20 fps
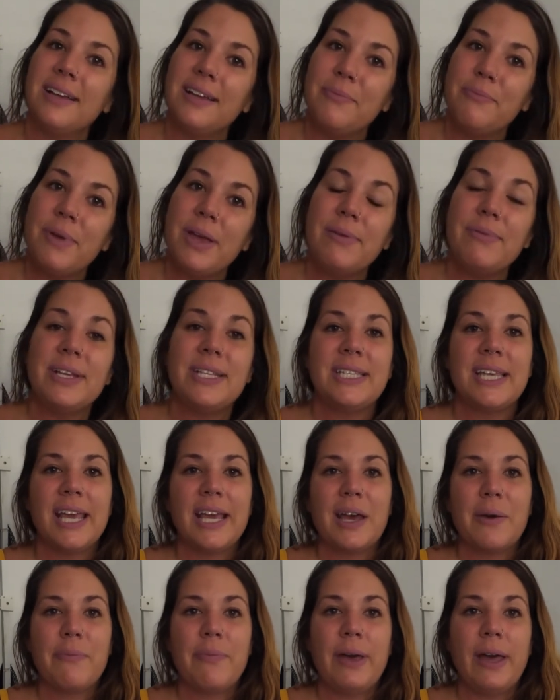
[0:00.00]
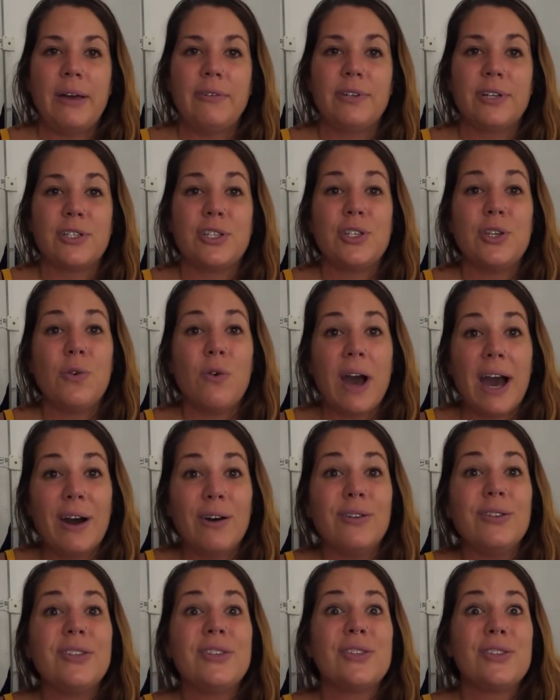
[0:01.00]
maybe take a pound or two
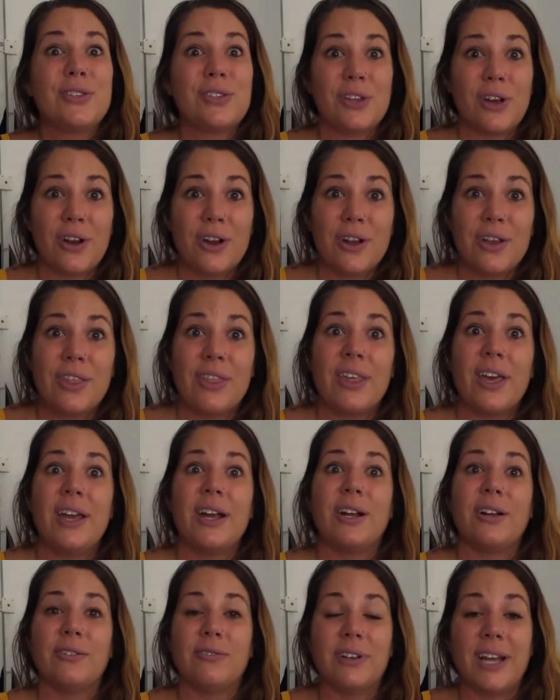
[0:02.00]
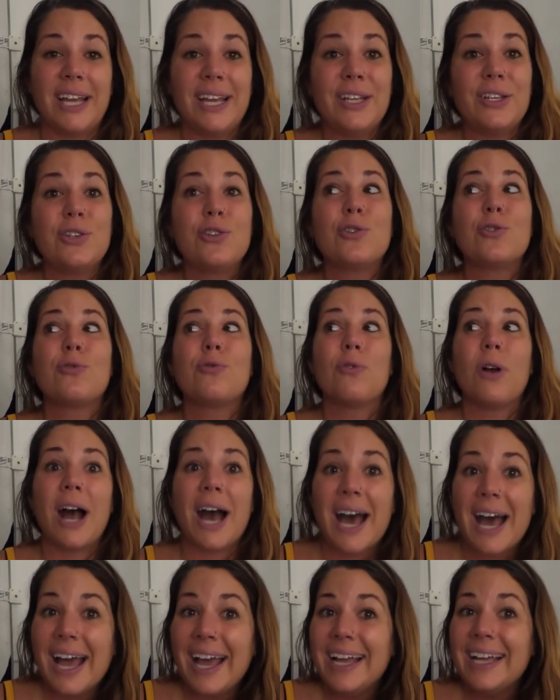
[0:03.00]
out. Start there, right?
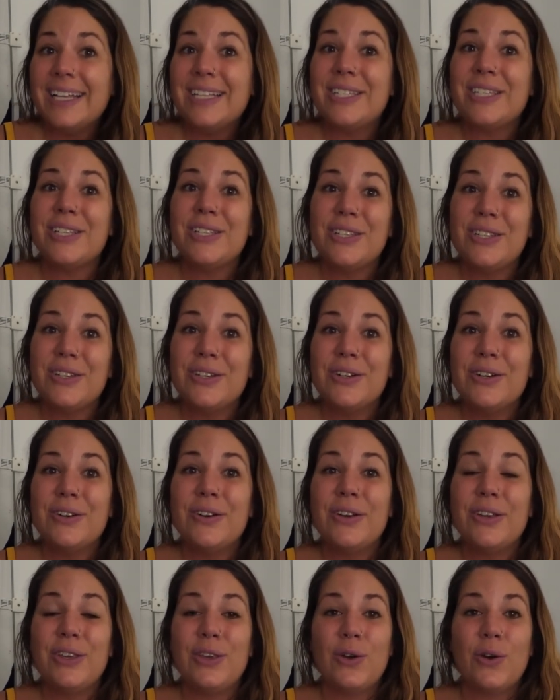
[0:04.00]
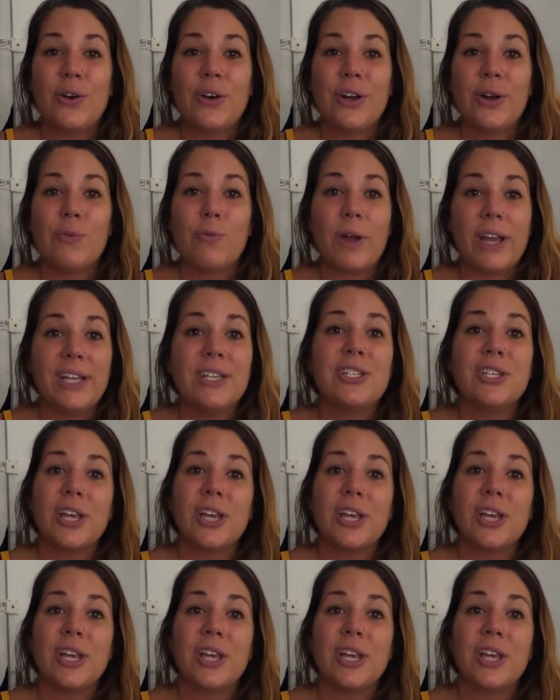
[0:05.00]
Try to do your weight